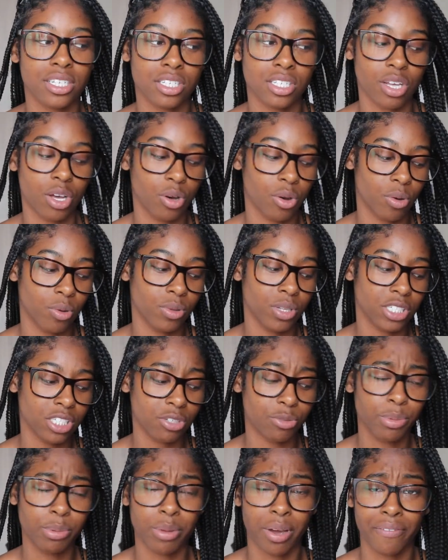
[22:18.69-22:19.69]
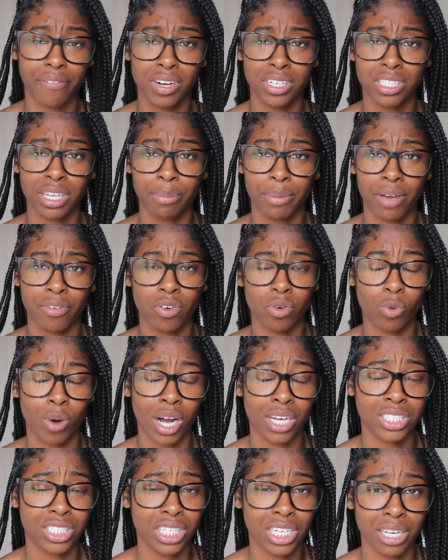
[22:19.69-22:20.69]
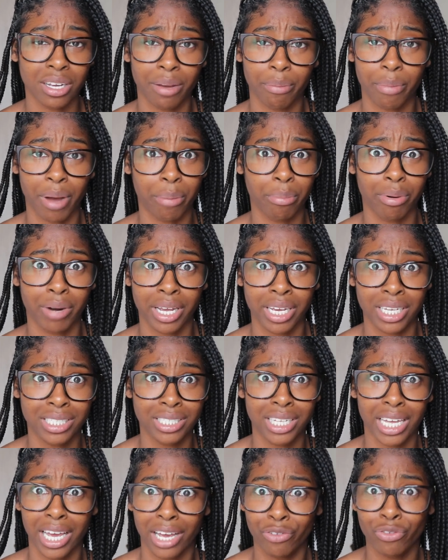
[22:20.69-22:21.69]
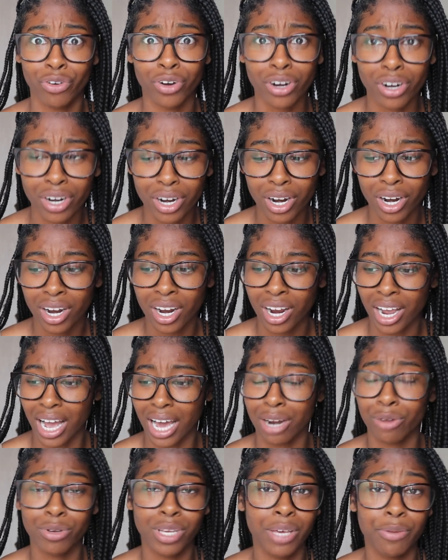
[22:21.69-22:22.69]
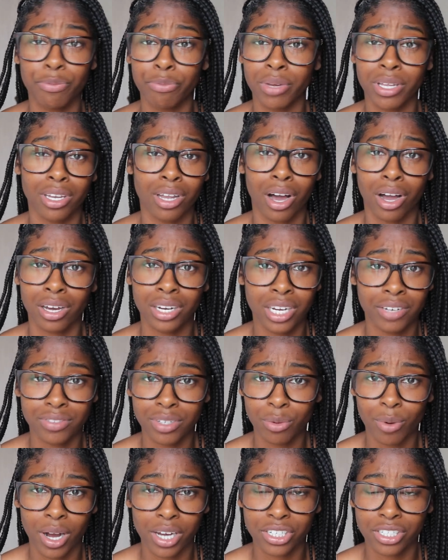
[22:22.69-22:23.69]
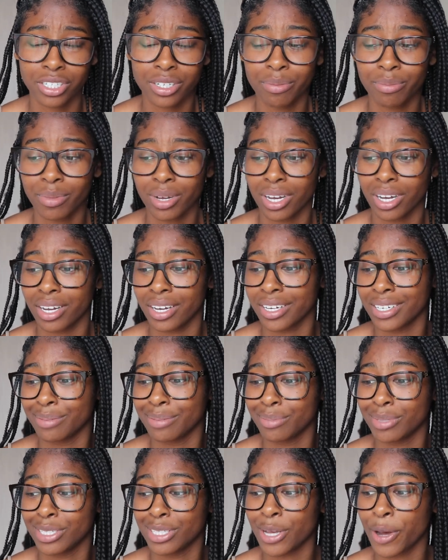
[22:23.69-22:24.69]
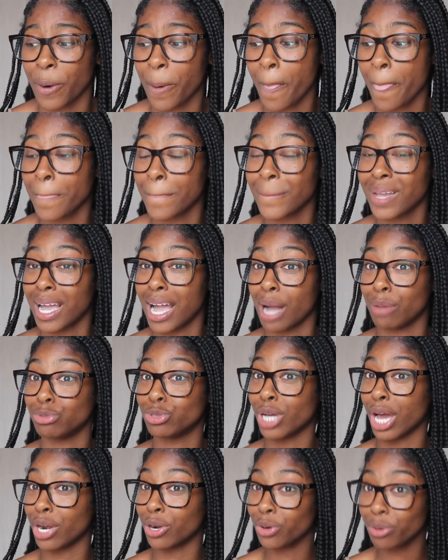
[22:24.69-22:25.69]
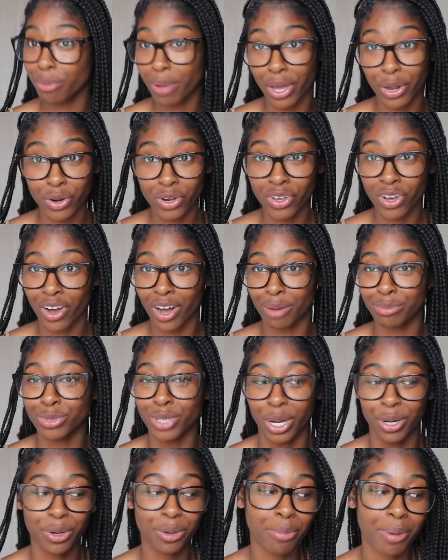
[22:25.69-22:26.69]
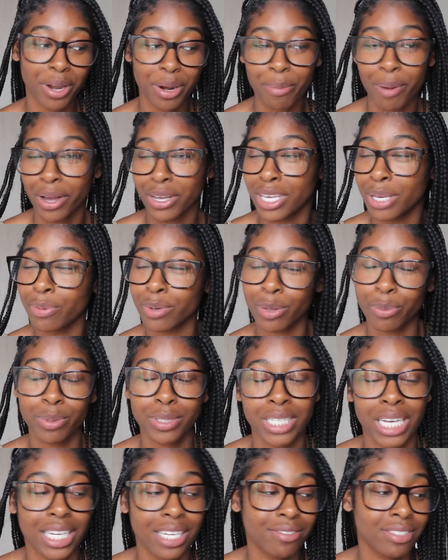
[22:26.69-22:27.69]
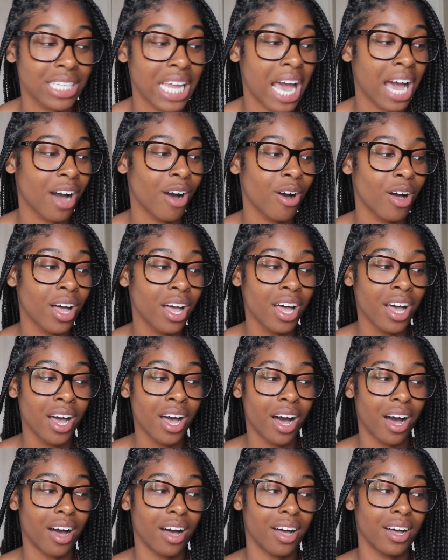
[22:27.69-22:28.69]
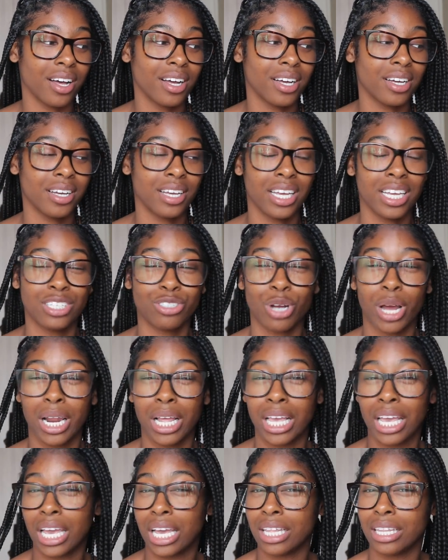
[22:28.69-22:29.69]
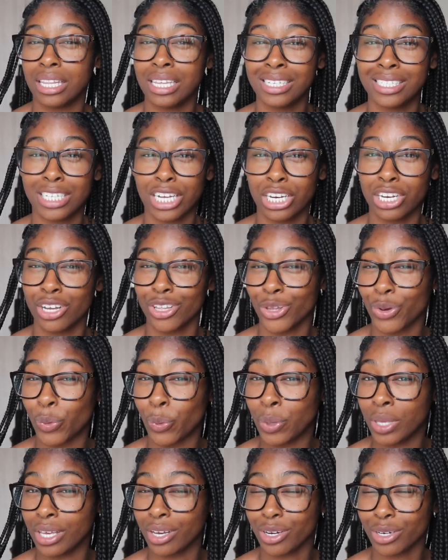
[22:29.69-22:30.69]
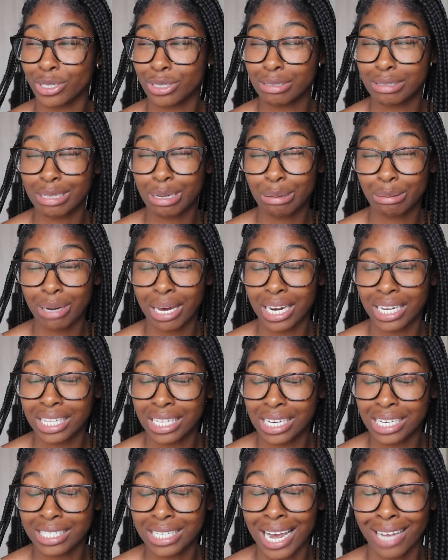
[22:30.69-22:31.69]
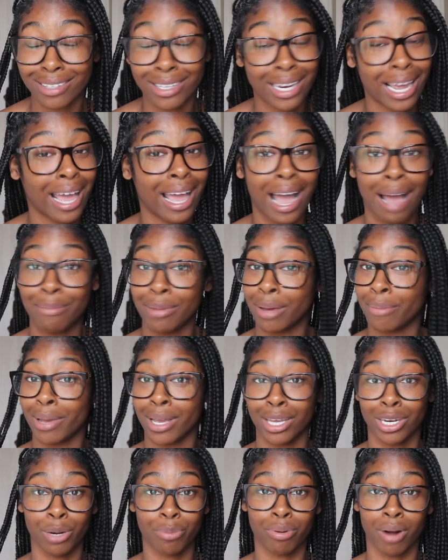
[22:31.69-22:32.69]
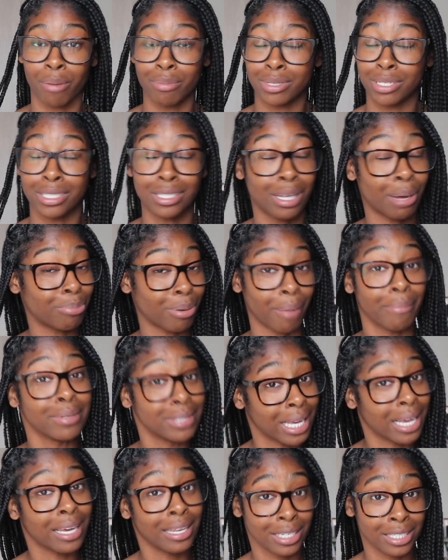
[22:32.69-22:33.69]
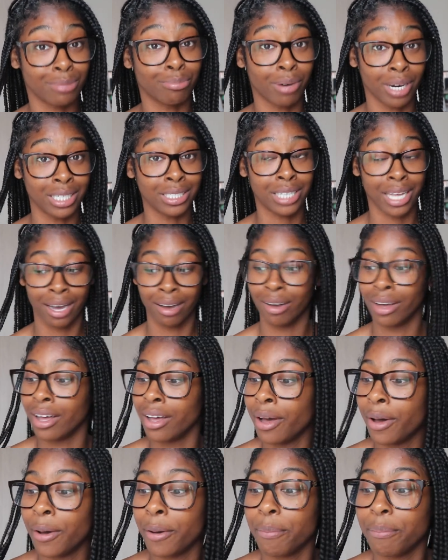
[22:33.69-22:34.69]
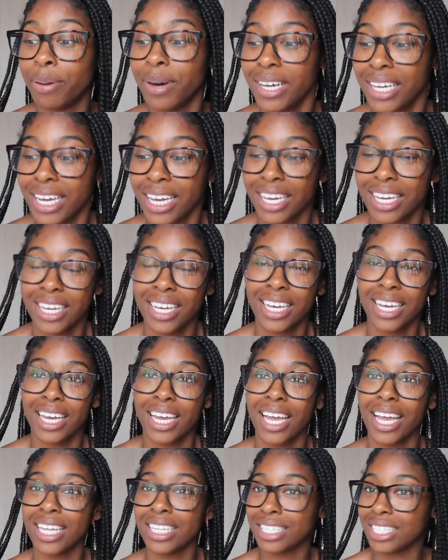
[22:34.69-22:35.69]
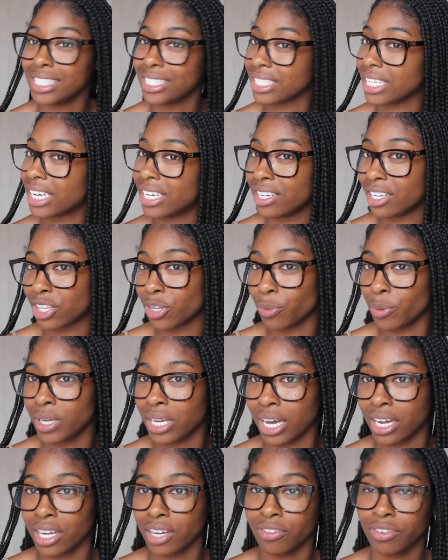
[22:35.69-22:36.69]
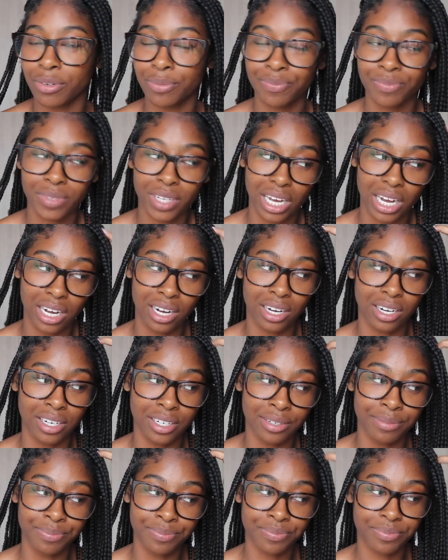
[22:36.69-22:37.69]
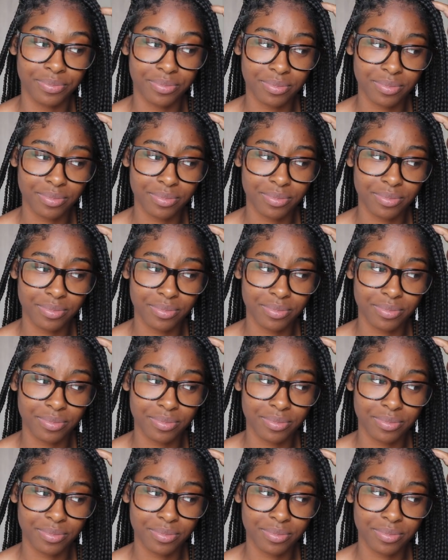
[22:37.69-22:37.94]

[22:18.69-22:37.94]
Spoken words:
So this will be my first time ever washing my braids ever. I don't keep them in long enough to wash them. So I'm trying to do better, y'all. I'm trying to do better about keeping a protective style and try to get at least another week or so out of these. After that, I'm not making no promises. I'm probably taking these braids out, but at least get another week out of them.